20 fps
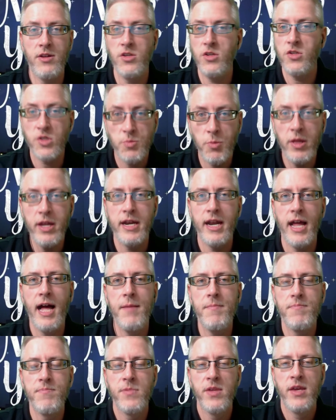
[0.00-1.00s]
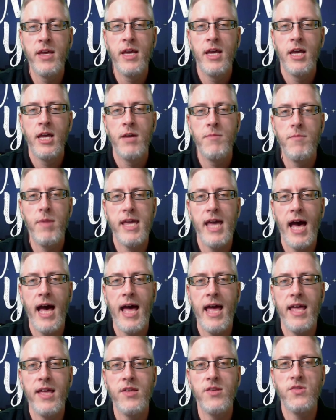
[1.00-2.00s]
Just split it up,
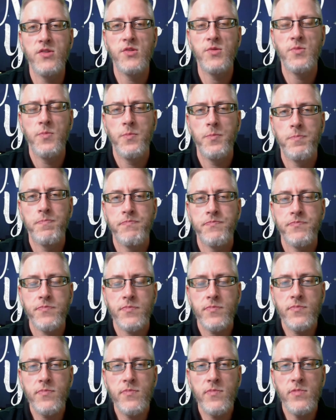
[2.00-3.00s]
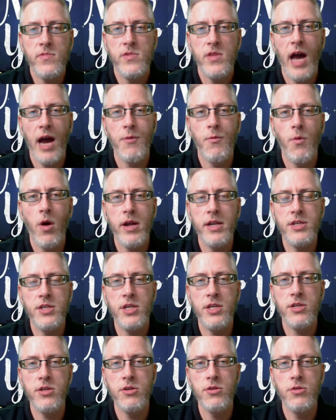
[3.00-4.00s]
because I want
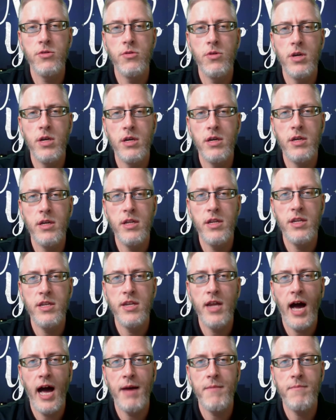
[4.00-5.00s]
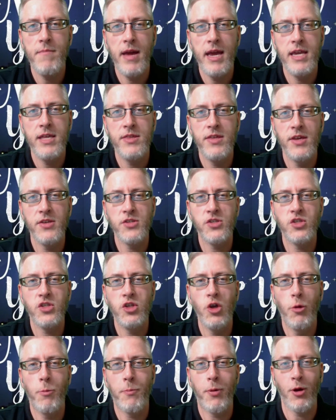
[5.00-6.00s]
to not make this
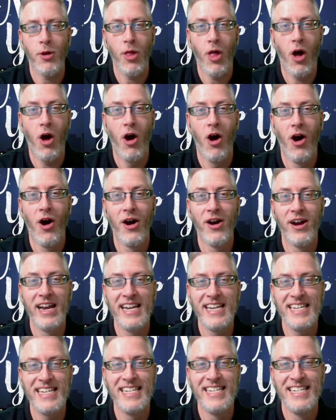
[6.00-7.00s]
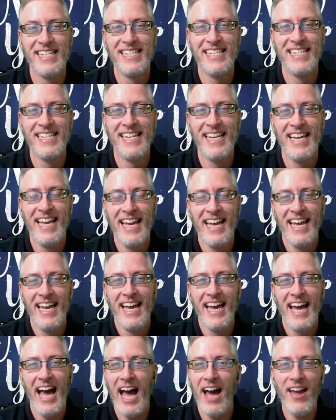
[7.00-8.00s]
super long.
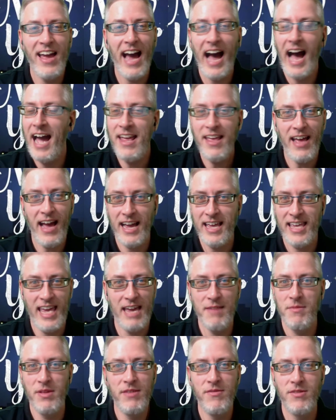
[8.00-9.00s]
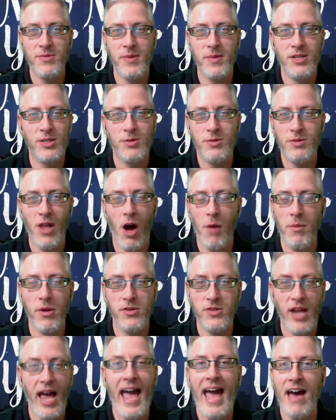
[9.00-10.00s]
I can't believe it's been
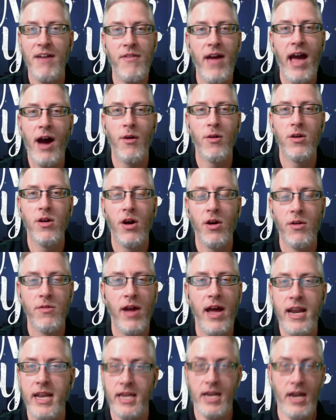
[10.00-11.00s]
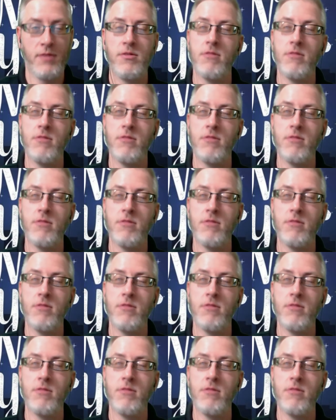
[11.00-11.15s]
almost a half hour already.